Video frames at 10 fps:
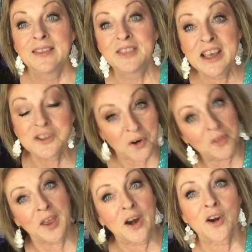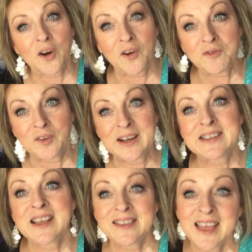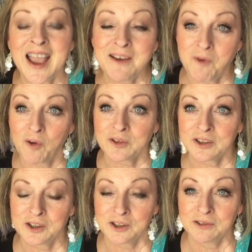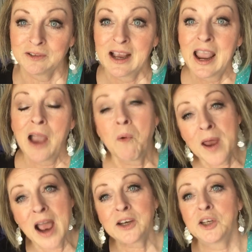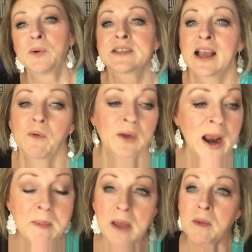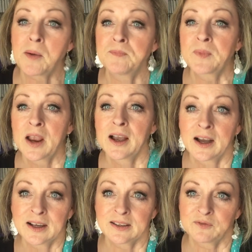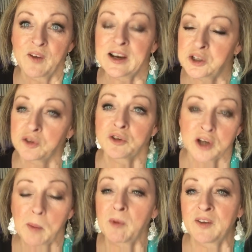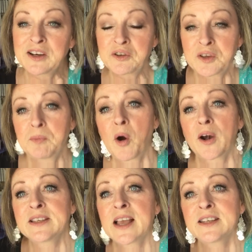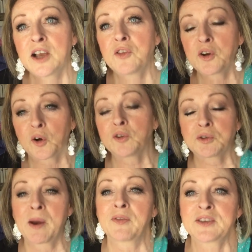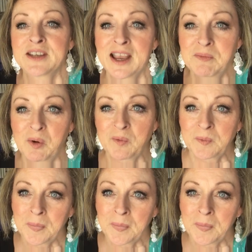These are their girlfriends that they want to do. And what I do is when I'm at my facials and double facials and parties, I tell the girls around the table,